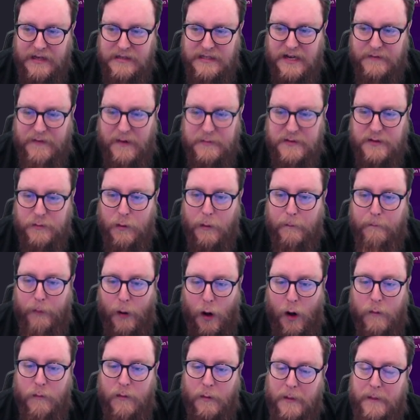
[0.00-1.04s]
Southampton were
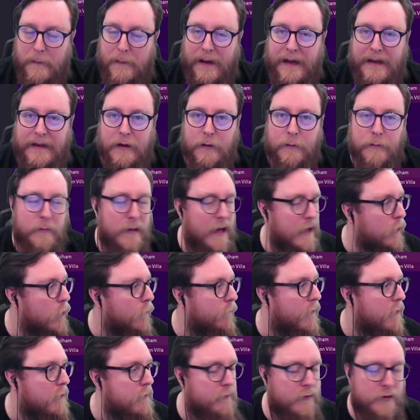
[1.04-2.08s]
bottom when we played them and
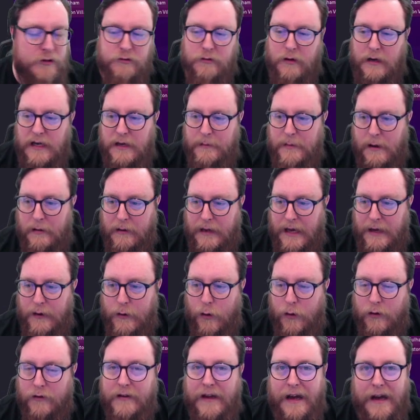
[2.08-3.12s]
got very frustrated about getting
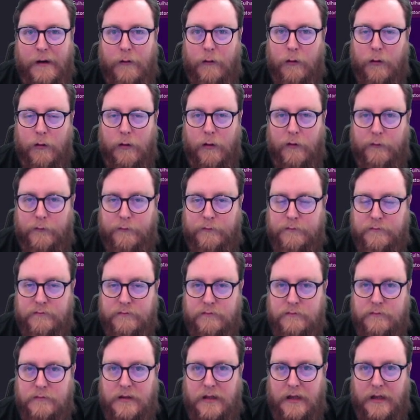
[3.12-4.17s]
knocked out of
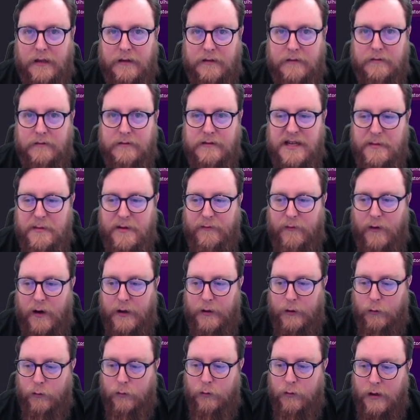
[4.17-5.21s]
the
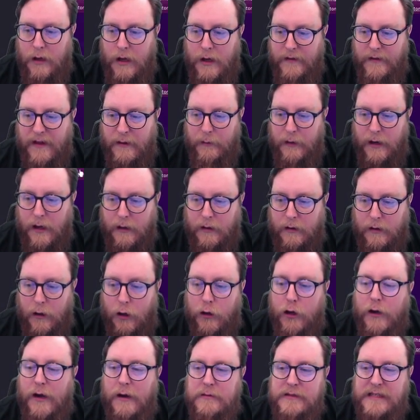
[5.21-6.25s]
semi-final. They were like, oh
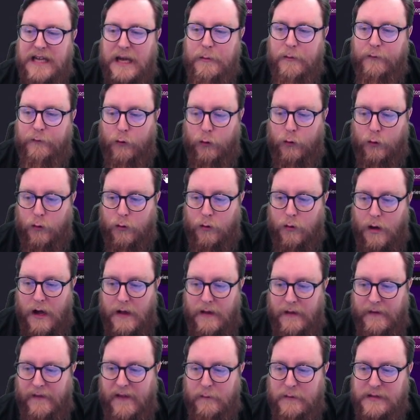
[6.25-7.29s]
no, that was game 4.
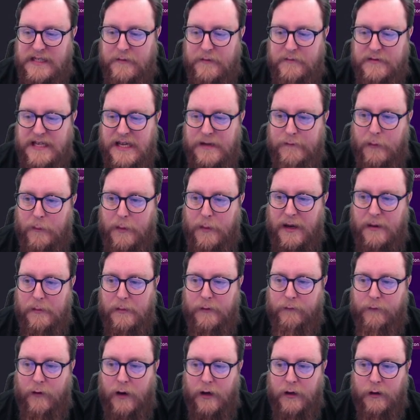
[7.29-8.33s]
And then they were 17th when we played them in
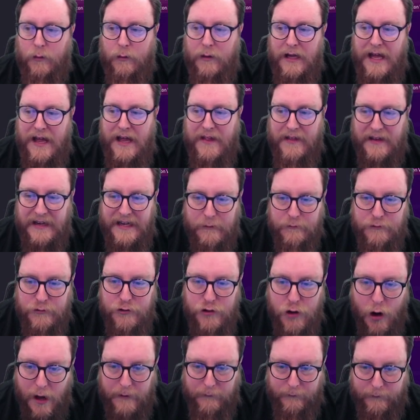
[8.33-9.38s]
the final. They're now
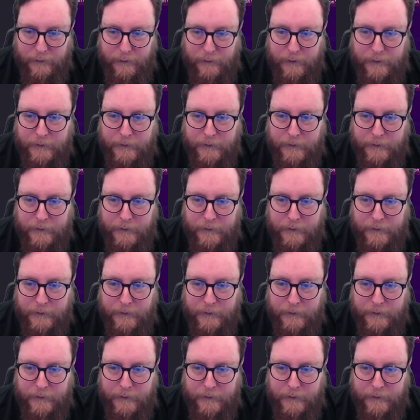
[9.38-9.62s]
9th.